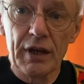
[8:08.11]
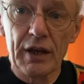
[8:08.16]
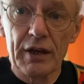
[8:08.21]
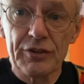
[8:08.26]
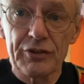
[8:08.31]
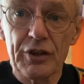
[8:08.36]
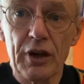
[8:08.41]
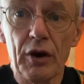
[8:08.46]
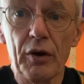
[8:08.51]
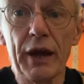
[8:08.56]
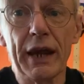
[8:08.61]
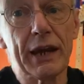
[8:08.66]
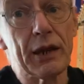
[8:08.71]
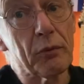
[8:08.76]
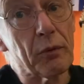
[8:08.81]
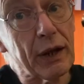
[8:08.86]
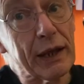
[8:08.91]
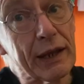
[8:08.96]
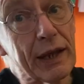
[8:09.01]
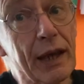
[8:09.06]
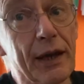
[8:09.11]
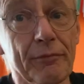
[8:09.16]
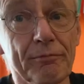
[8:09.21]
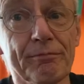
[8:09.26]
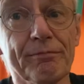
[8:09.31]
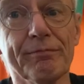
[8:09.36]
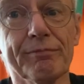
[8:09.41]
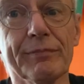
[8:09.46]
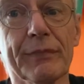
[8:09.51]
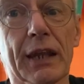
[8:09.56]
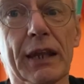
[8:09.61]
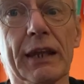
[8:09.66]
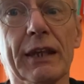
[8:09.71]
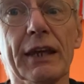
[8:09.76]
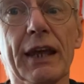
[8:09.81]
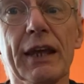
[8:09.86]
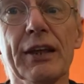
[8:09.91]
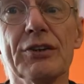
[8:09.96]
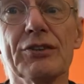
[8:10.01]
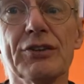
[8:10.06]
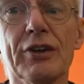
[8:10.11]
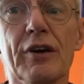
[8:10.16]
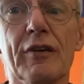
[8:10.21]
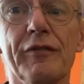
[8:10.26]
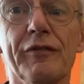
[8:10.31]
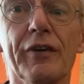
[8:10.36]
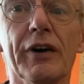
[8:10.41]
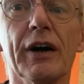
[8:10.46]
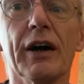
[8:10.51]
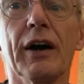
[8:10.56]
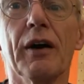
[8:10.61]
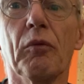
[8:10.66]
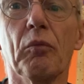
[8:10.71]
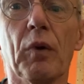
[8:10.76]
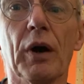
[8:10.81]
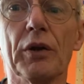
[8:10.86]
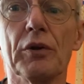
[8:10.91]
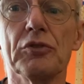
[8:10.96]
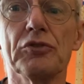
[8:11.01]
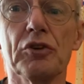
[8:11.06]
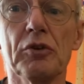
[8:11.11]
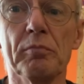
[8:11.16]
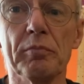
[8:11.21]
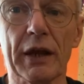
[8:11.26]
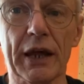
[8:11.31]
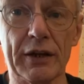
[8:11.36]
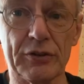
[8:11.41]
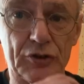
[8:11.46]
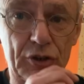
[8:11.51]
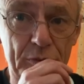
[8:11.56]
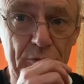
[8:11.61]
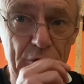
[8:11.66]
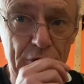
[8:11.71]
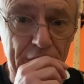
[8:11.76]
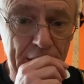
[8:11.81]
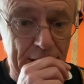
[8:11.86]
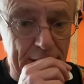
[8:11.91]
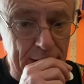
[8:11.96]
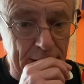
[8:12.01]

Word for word: So anyway, get get yourself uh, one or two plectrums.